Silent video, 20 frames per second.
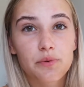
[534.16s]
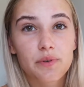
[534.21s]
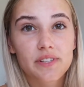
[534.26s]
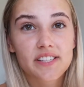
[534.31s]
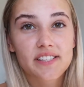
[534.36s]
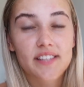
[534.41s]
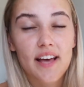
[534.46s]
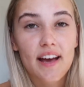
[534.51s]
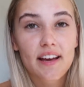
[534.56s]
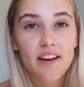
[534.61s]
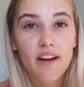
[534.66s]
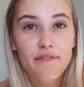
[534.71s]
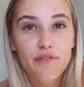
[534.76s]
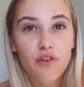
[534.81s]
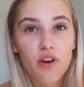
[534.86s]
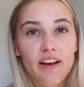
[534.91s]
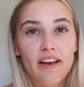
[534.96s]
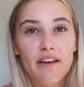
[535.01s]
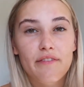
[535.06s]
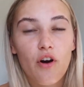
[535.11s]
I was saying I feel
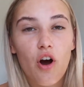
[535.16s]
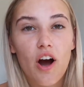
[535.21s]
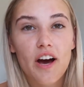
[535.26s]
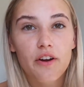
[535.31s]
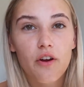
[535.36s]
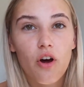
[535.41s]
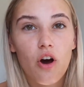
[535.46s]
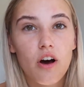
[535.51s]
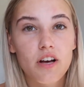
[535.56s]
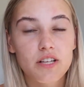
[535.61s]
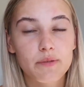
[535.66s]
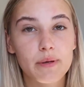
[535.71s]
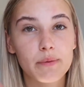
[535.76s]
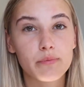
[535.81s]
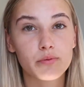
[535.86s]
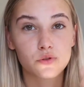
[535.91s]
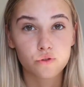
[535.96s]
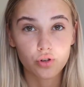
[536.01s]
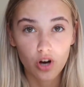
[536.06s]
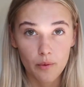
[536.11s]
like if I don't ask
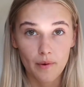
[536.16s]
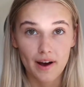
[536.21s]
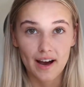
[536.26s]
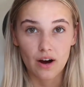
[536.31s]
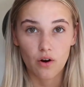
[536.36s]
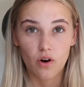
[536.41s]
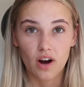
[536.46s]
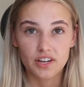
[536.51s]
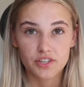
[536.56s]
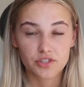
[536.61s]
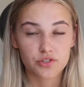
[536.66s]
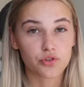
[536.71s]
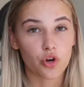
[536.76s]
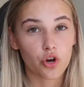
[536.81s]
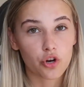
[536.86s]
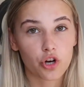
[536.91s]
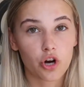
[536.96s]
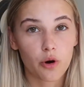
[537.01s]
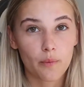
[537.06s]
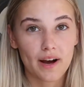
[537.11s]
people to go out I just
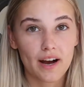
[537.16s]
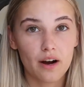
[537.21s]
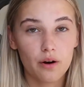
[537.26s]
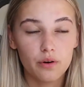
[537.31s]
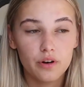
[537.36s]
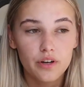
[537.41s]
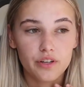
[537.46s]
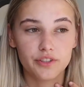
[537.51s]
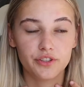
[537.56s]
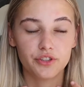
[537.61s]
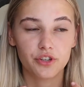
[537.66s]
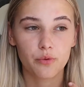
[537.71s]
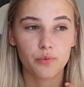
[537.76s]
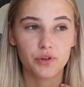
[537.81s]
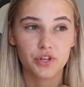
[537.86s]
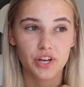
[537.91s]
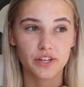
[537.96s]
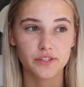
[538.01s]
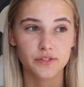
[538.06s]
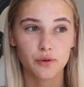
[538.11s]
don't go out and you know when
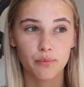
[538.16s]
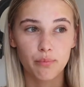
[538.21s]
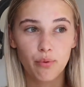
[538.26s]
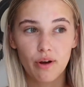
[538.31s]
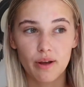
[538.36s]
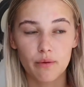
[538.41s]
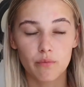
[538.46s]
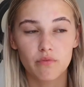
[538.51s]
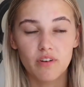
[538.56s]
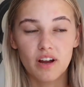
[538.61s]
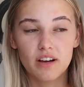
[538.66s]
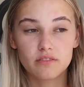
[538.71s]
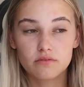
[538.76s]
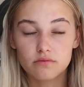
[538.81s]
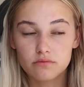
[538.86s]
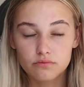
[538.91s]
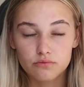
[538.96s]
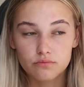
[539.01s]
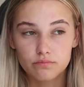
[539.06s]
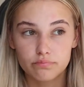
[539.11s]
you get to a point of like
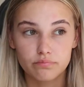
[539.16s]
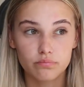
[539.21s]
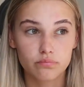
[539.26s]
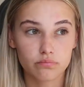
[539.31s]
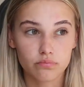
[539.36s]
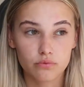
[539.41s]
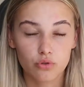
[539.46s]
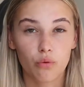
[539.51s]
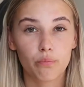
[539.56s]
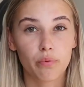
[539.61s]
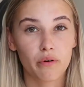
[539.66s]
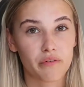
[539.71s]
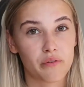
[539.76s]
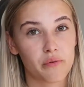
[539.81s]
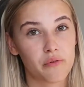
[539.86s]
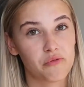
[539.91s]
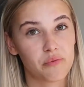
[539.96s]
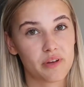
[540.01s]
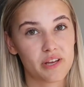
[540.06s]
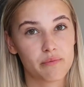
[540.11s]
not
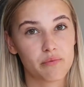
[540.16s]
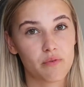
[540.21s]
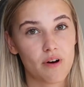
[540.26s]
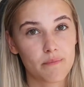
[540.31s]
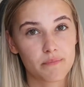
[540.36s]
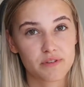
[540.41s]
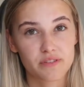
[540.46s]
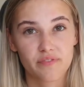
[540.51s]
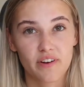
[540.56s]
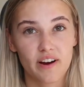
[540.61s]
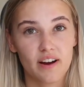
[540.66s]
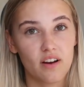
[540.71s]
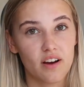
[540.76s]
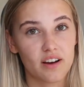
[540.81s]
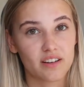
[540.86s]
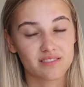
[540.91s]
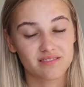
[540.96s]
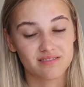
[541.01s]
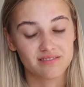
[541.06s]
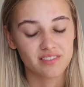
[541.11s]
bothering with people I'm just very
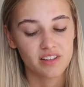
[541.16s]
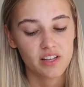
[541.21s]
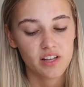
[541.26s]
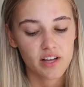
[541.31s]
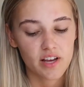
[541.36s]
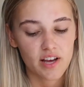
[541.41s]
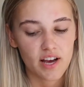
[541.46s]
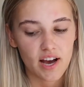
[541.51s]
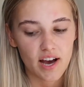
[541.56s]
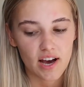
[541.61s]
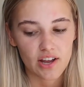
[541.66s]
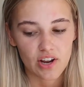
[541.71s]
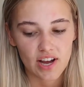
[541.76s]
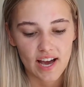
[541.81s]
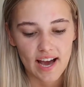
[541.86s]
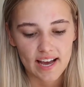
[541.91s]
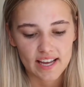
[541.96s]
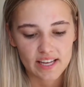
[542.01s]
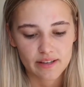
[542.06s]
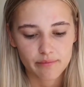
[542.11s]
like mm, and I
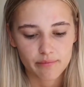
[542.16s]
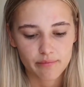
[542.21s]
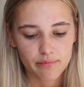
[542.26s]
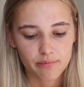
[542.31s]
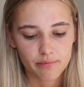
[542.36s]
hate